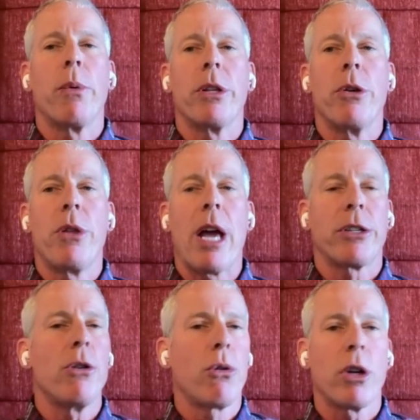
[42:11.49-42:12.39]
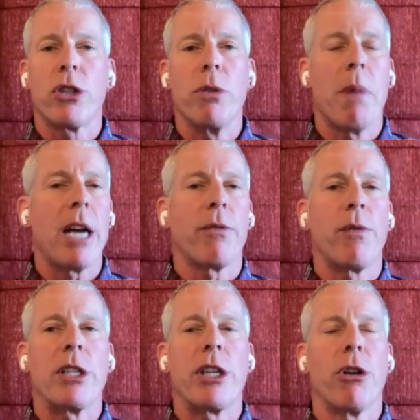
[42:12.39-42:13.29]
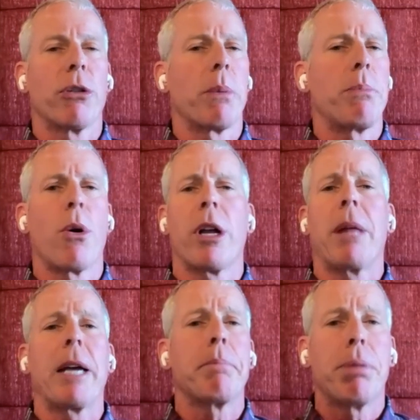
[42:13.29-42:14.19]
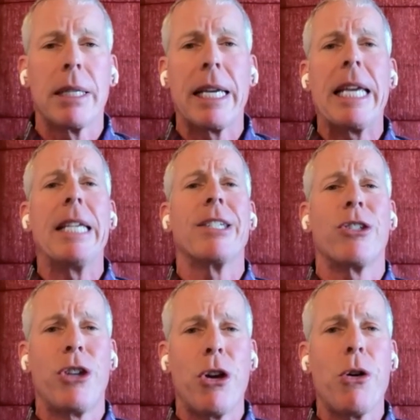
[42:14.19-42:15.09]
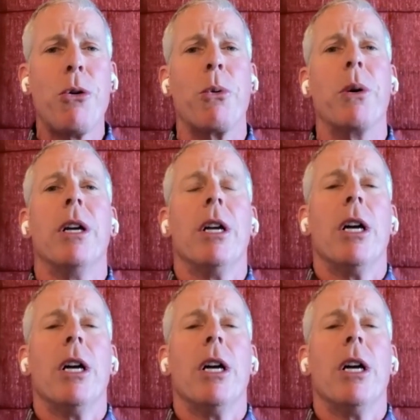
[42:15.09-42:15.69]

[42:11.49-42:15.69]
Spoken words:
We do that too. Chris, do you mind if we steal the report? I'm like, please do.